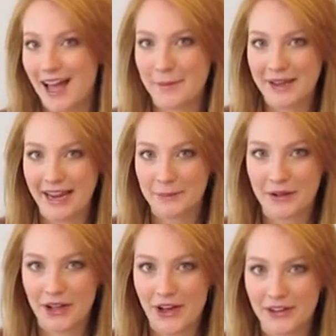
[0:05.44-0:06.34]
I'm Katie
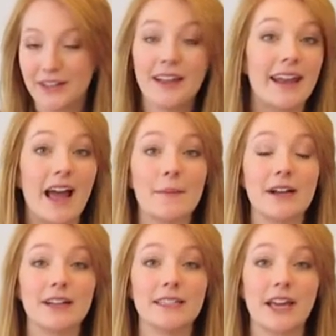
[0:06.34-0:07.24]
McConnell, and I'm
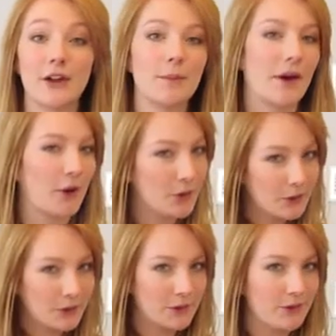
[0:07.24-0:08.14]
here to tell you about a
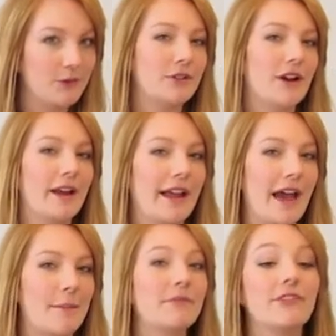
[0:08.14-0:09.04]
cool new drawing
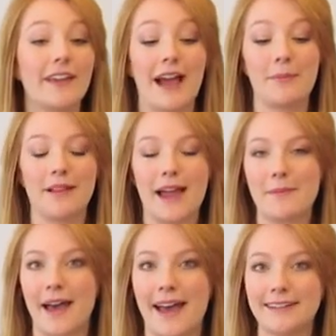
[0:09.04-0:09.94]
app for the Apple
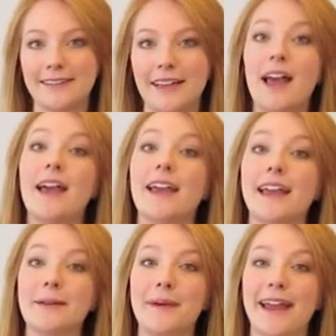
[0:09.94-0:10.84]
iPad,
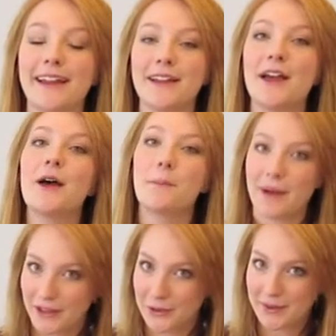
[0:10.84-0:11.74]
InkPaint
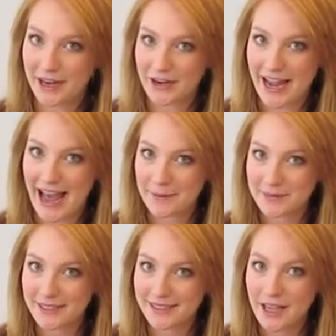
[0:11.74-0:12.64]
by Luminary
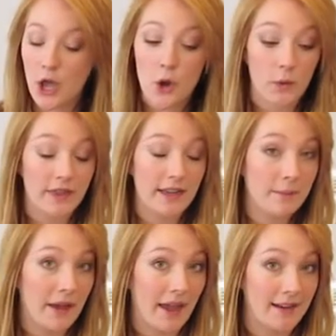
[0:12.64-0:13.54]
Apps. With
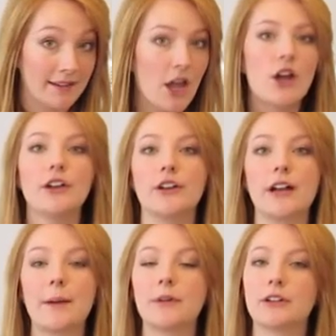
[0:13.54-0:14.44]
InkPaint, you're
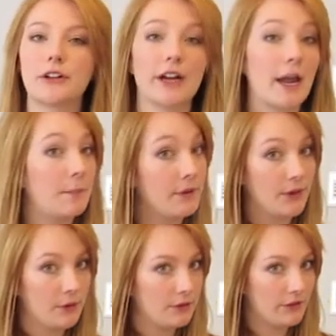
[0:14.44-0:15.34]
able to create
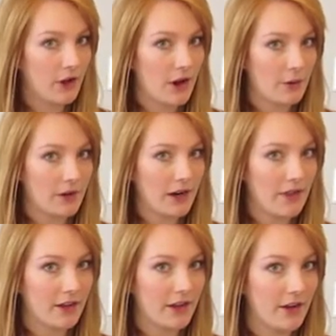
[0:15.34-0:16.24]
beautiful artwork
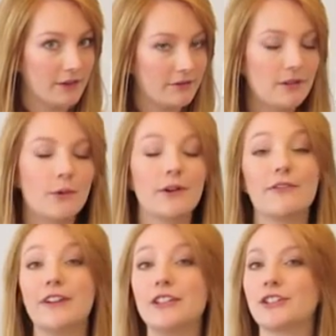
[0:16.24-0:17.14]
on the go with
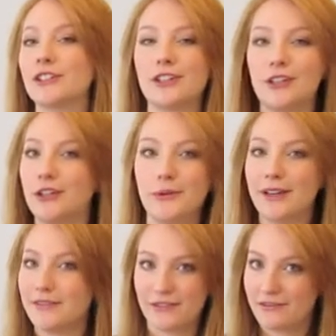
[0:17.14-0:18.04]
features you
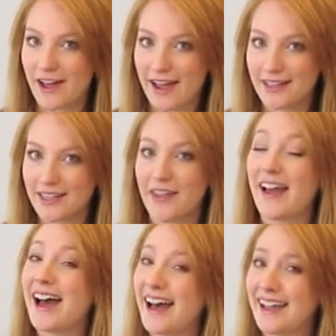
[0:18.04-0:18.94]
won't even find on the
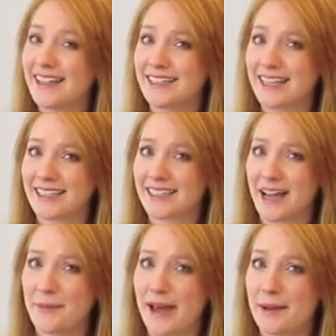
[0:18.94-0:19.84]
high-end
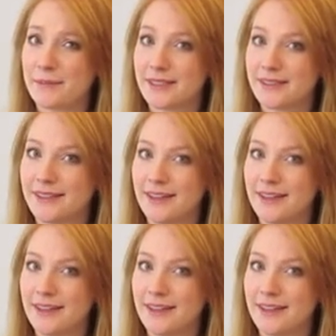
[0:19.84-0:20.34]
desktop apps.